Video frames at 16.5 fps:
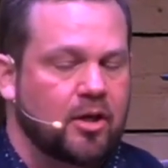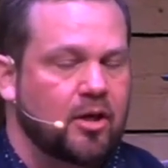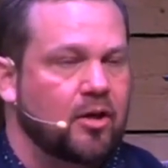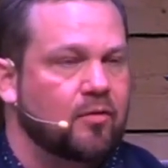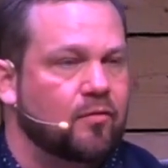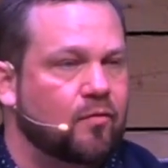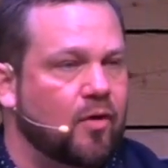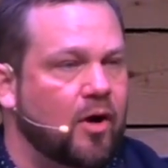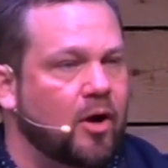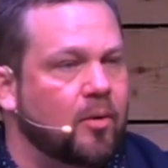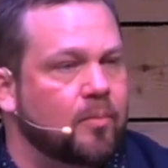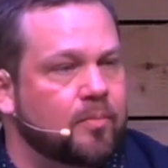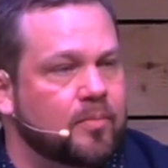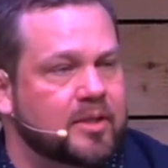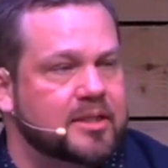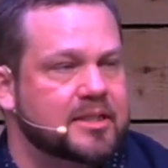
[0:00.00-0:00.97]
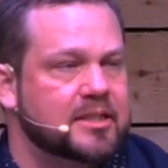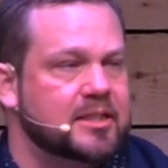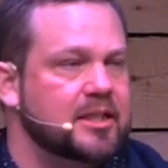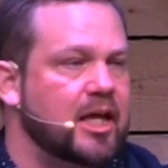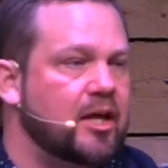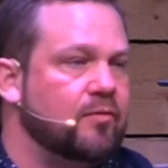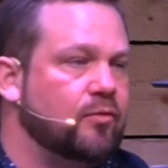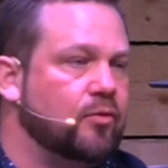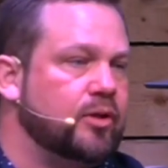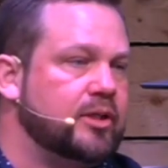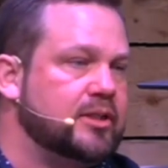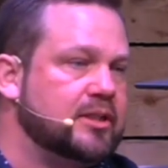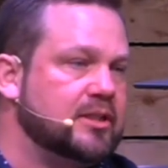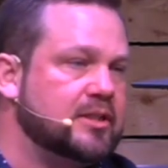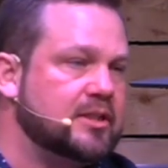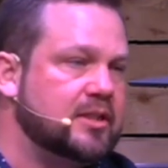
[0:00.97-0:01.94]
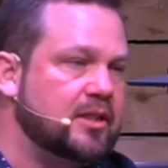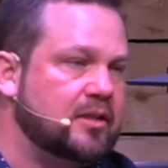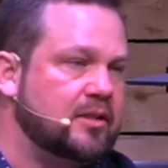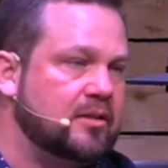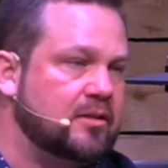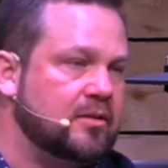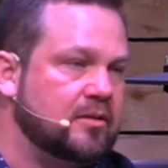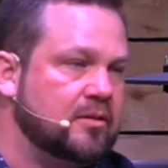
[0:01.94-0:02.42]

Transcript: from slavery to sin,